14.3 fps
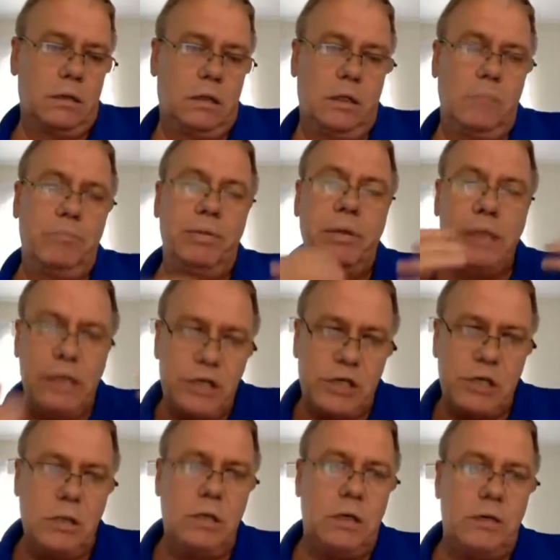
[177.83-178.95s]

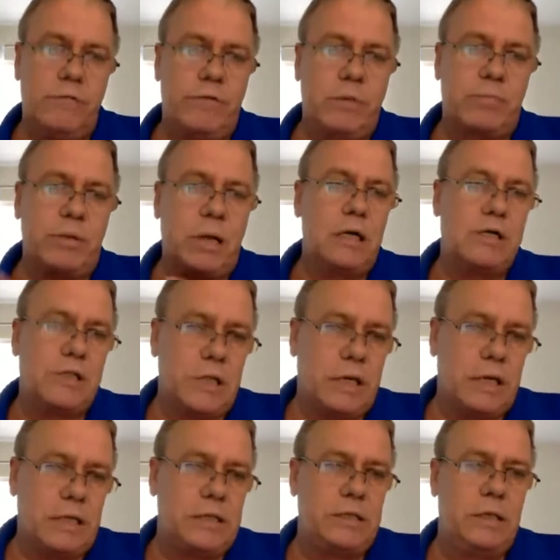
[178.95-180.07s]
completion of the
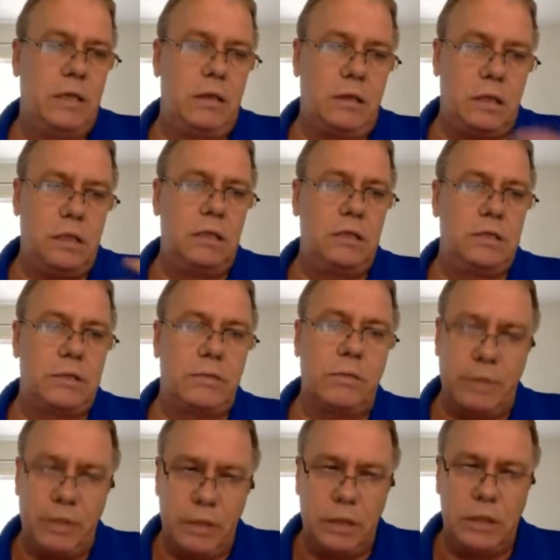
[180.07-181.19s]
projects and things that we're
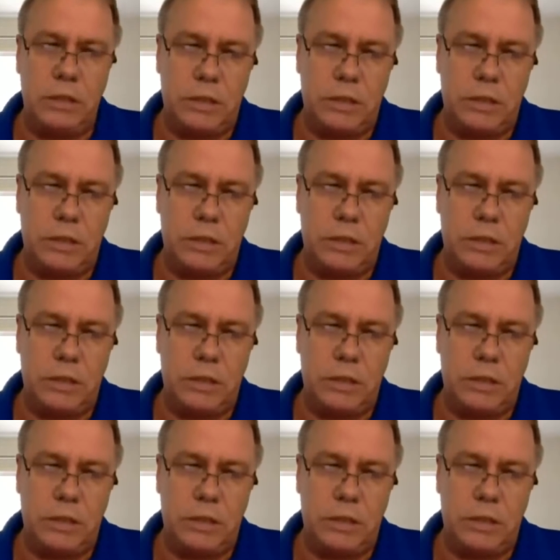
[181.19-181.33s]
putting into